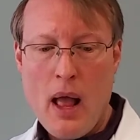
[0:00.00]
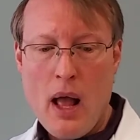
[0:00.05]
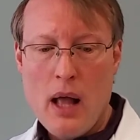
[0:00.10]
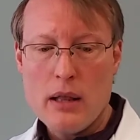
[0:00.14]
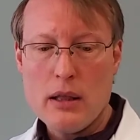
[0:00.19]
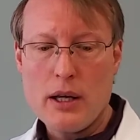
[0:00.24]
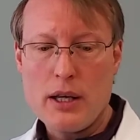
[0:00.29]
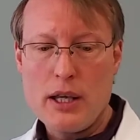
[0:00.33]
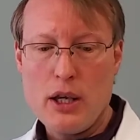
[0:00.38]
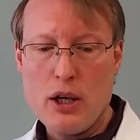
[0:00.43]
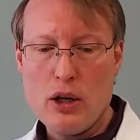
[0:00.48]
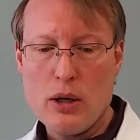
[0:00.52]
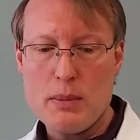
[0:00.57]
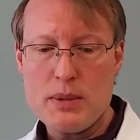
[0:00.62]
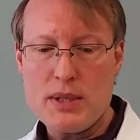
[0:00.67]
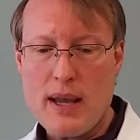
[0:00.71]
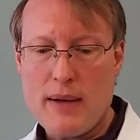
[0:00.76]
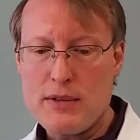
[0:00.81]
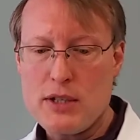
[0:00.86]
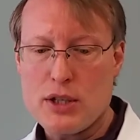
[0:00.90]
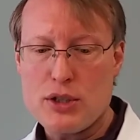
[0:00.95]
Legumes
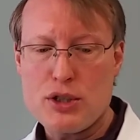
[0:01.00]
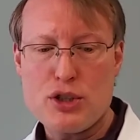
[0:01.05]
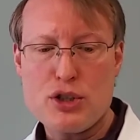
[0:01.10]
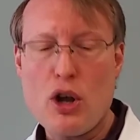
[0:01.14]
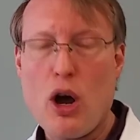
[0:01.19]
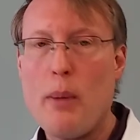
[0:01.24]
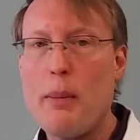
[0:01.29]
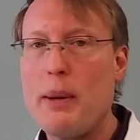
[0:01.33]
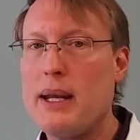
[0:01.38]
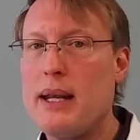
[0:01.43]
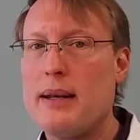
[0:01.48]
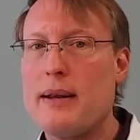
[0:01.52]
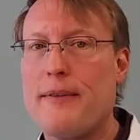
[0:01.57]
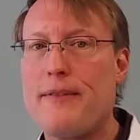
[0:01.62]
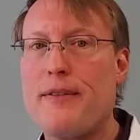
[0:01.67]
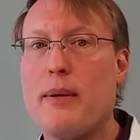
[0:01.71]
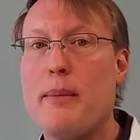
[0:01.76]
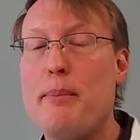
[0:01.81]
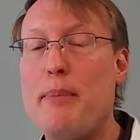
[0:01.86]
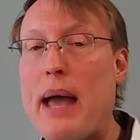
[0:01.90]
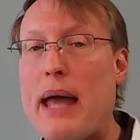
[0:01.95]
have just so many
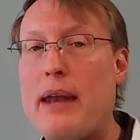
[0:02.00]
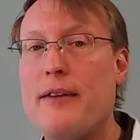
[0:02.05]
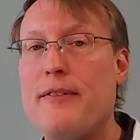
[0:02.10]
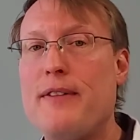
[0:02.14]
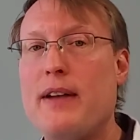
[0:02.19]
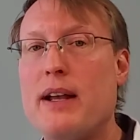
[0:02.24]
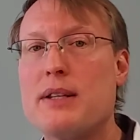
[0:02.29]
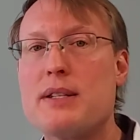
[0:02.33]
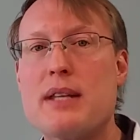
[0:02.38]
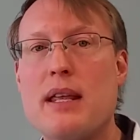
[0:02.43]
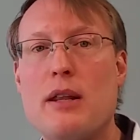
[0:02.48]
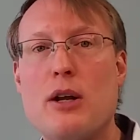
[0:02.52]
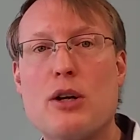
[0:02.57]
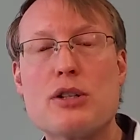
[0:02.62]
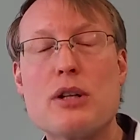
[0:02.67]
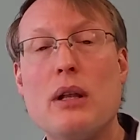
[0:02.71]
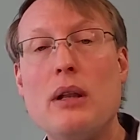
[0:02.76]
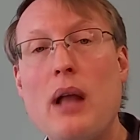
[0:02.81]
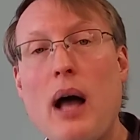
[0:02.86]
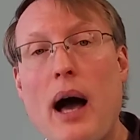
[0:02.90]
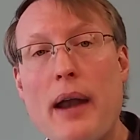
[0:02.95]
different benefits, and there's a
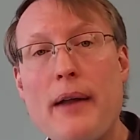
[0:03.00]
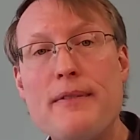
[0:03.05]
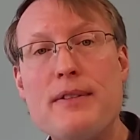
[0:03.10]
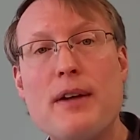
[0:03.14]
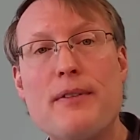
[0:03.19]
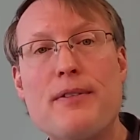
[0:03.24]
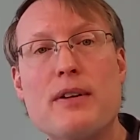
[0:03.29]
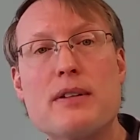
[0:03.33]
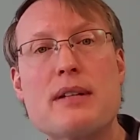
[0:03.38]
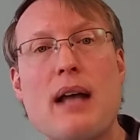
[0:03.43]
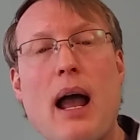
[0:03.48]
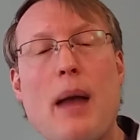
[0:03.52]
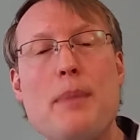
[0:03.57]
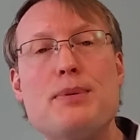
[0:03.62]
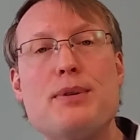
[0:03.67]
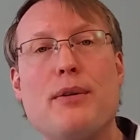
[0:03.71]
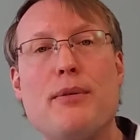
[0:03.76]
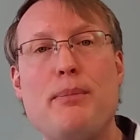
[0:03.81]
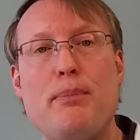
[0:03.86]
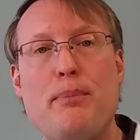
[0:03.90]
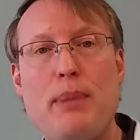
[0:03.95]
lot of different types
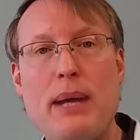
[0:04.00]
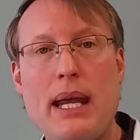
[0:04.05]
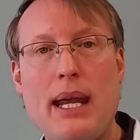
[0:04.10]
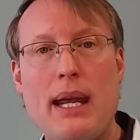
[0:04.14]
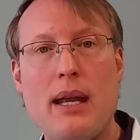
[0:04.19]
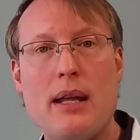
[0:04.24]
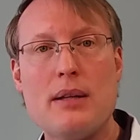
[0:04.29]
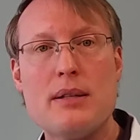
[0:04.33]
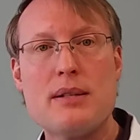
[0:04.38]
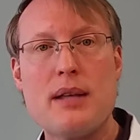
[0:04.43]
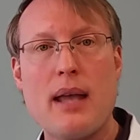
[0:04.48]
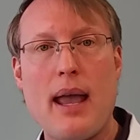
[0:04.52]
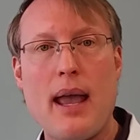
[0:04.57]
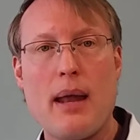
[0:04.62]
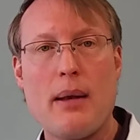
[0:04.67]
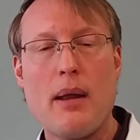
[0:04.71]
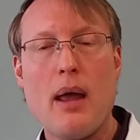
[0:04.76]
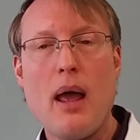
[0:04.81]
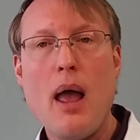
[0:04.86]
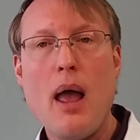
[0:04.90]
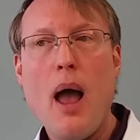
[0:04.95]
of beans and
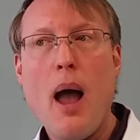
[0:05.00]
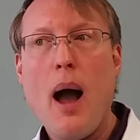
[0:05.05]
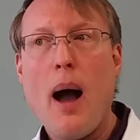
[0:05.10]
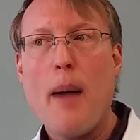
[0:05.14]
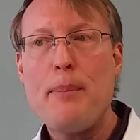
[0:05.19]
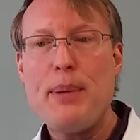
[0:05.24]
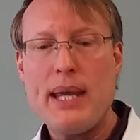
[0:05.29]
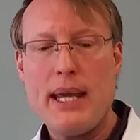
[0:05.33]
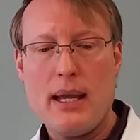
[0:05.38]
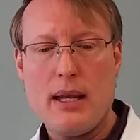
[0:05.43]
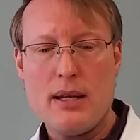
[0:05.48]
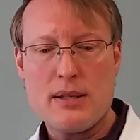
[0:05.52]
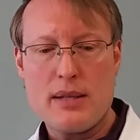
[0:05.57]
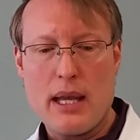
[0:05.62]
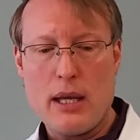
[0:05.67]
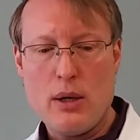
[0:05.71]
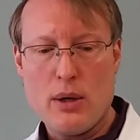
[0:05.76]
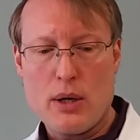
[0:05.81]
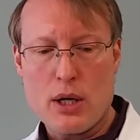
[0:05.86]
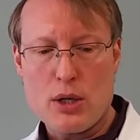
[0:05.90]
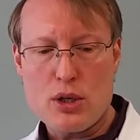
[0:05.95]
peas that
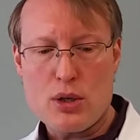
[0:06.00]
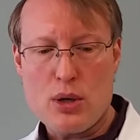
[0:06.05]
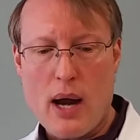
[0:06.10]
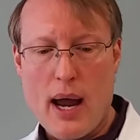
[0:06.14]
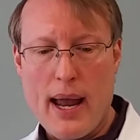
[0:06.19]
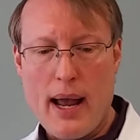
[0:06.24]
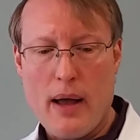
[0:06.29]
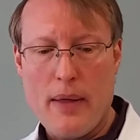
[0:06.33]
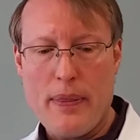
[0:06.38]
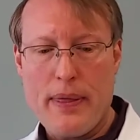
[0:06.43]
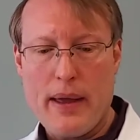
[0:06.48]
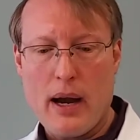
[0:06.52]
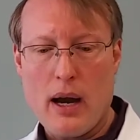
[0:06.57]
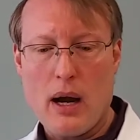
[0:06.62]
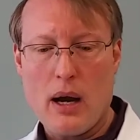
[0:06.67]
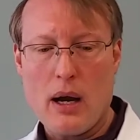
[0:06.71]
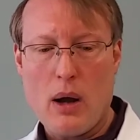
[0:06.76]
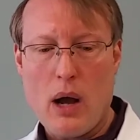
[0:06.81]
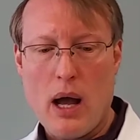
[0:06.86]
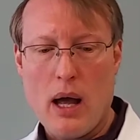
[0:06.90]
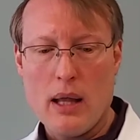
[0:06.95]
you can try out
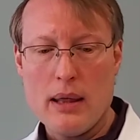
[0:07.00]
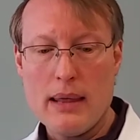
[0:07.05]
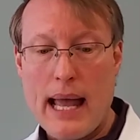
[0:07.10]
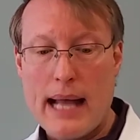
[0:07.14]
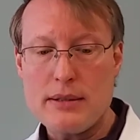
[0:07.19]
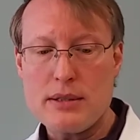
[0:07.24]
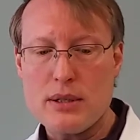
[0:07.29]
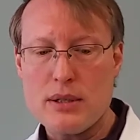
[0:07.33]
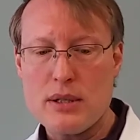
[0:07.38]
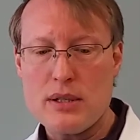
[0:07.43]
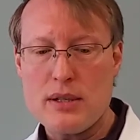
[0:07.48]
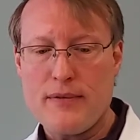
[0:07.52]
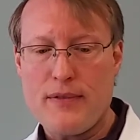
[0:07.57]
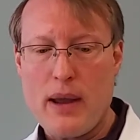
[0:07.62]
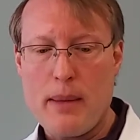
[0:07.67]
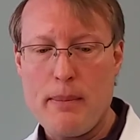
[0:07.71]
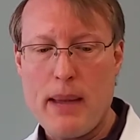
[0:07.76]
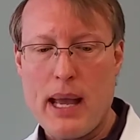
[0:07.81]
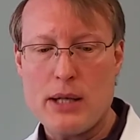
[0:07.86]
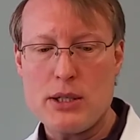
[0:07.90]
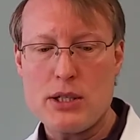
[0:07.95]
there, lentils if I
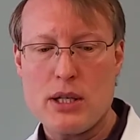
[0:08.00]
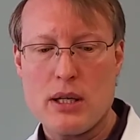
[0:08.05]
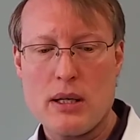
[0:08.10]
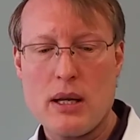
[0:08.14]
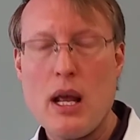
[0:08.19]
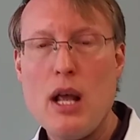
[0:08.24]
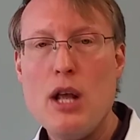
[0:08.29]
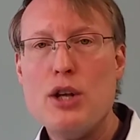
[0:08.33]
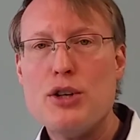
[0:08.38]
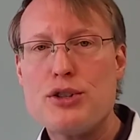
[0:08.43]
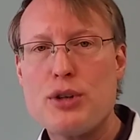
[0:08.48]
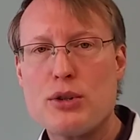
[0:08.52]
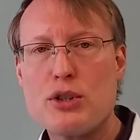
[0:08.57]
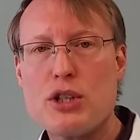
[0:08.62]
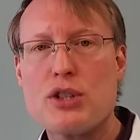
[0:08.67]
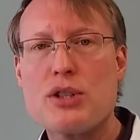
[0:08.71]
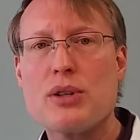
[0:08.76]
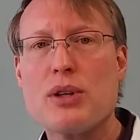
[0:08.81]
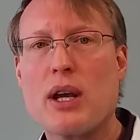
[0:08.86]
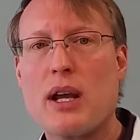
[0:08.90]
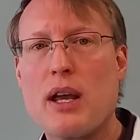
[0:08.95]
mentioned. So
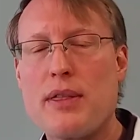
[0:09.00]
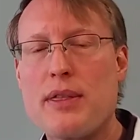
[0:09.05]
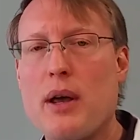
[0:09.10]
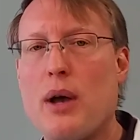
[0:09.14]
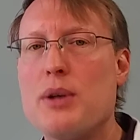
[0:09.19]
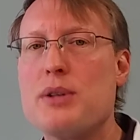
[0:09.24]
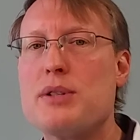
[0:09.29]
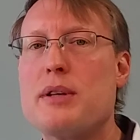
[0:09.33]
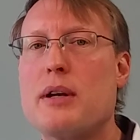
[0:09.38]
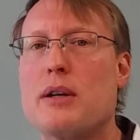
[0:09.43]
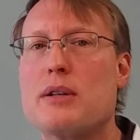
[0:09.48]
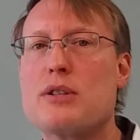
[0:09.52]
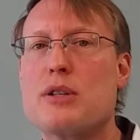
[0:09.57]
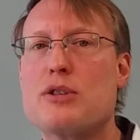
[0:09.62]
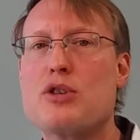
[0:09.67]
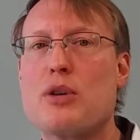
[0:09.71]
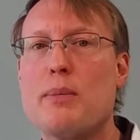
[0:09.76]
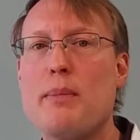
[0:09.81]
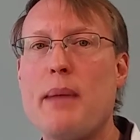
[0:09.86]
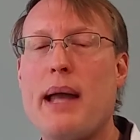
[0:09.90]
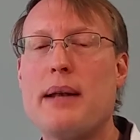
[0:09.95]
just look at those. There's a
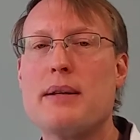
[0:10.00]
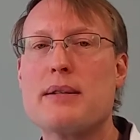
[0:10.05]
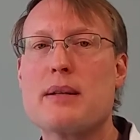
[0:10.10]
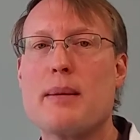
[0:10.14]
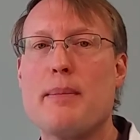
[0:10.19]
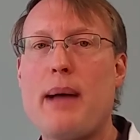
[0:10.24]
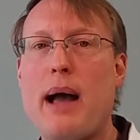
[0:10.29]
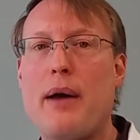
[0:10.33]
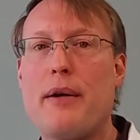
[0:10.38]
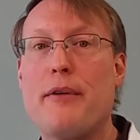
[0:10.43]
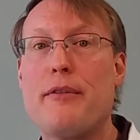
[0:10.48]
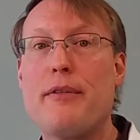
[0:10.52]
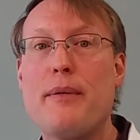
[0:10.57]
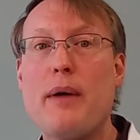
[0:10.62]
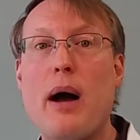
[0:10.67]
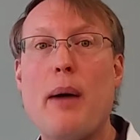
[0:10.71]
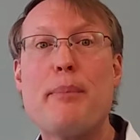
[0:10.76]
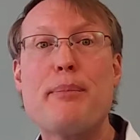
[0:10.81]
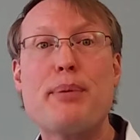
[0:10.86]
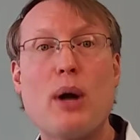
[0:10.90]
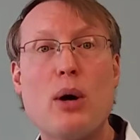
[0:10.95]
tremendous amount
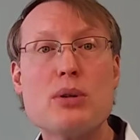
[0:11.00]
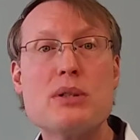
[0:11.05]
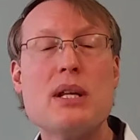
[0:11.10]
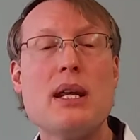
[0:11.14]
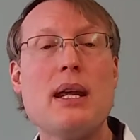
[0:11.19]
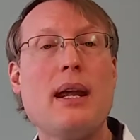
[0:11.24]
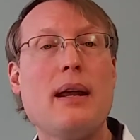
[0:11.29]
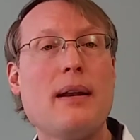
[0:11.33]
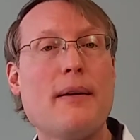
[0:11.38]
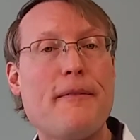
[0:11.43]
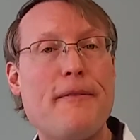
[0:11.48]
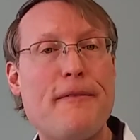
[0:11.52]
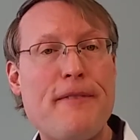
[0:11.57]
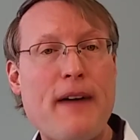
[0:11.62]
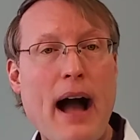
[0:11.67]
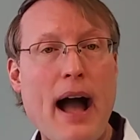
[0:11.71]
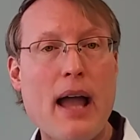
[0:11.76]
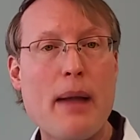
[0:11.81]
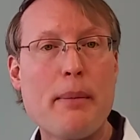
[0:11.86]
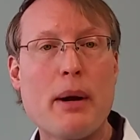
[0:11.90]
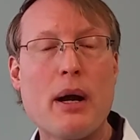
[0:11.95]
of protein,
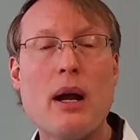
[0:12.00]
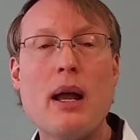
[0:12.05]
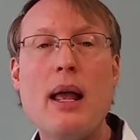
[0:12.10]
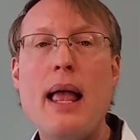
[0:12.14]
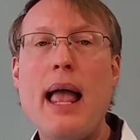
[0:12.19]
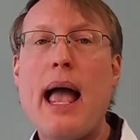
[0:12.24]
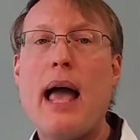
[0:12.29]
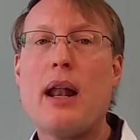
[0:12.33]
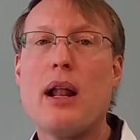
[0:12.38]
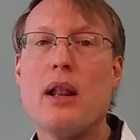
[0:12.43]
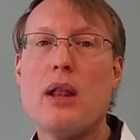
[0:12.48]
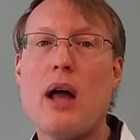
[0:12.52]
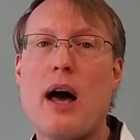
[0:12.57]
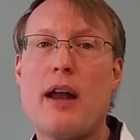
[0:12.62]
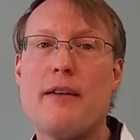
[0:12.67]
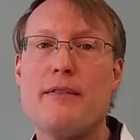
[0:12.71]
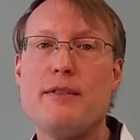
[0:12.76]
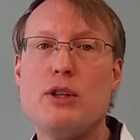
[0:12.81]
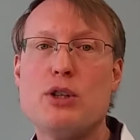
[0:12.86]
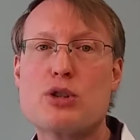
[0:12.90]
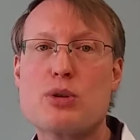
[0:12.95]
fiber, and a lot
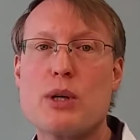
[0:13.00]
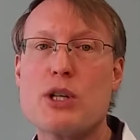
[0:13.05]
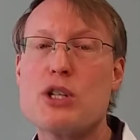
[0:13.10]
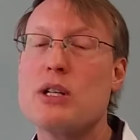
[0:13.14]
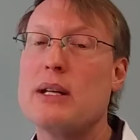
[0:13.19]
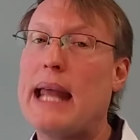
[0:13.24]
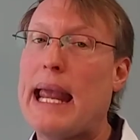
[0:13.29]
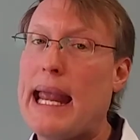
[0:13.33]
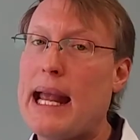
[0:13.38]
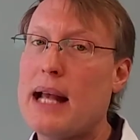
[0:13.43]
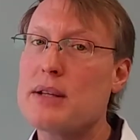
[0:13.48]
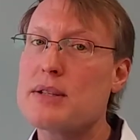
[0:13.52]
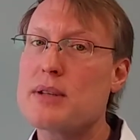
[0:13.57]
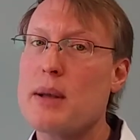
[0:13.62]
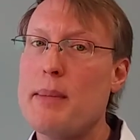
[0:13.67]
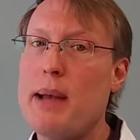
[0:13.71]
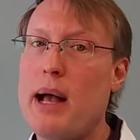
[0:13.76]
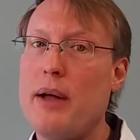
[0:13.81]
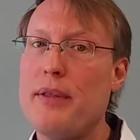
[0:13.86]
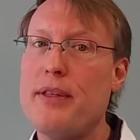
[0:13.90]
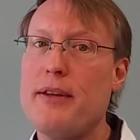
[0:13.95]
of nutrition and some
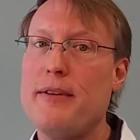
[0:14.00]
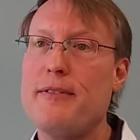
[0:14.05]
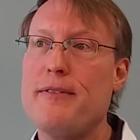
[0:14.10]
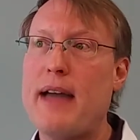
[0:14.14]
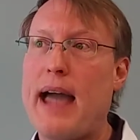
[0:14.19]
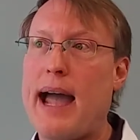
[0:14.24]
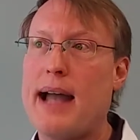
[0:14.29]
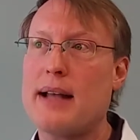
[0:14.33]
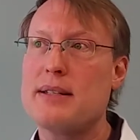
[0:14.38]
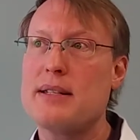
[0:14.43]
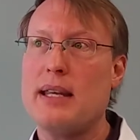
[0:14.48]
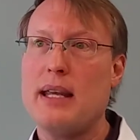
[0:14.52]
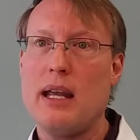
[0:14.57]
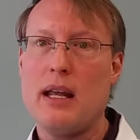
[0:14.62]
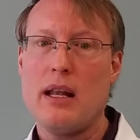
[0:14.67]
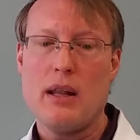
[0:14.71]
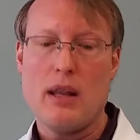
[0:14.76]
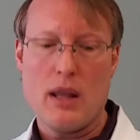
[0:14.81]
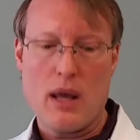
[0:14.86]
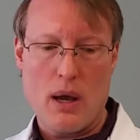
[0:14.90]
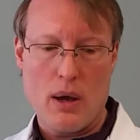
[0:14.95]
healthy fats
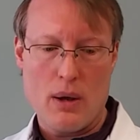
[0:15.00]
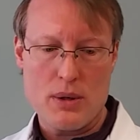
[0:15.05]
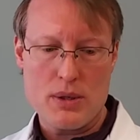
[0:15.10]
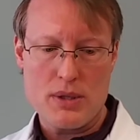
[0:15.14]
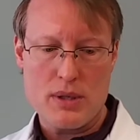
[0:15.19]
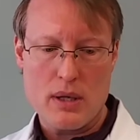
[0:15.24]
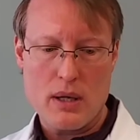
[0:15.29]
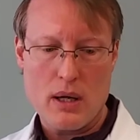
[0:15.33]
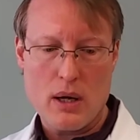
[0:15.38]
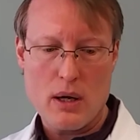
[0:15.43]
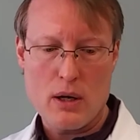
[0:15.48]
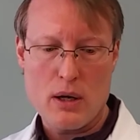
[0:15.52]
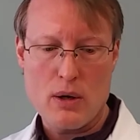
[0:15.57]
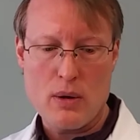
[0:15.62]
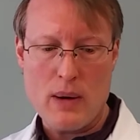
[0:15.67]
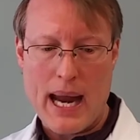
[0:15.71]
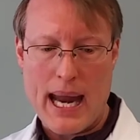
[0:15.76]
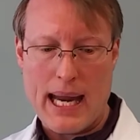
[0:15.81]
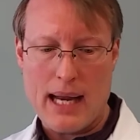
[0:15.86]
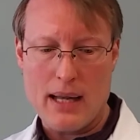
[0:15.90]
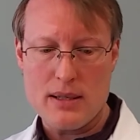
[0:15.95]
in those
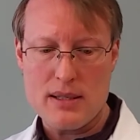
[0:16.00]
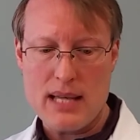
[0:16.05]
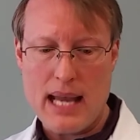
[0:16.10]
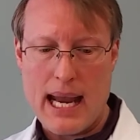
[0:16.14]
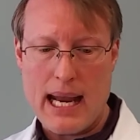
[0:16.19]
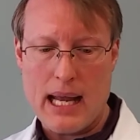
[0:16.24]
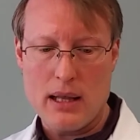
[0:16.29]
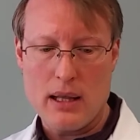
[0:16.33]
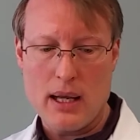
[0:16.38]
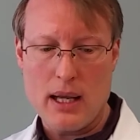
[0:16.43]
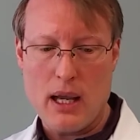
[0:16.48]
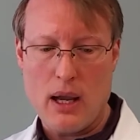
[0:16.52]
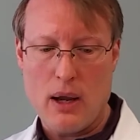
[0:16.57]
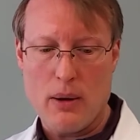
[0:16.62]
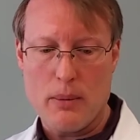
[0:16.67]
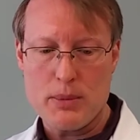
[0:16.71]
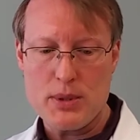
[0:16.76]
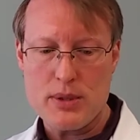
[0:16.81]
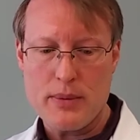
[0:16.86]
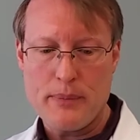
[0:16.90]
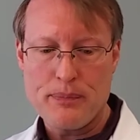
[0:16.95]
grains and
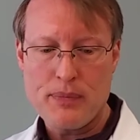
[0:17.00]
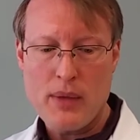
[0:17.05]
legumes.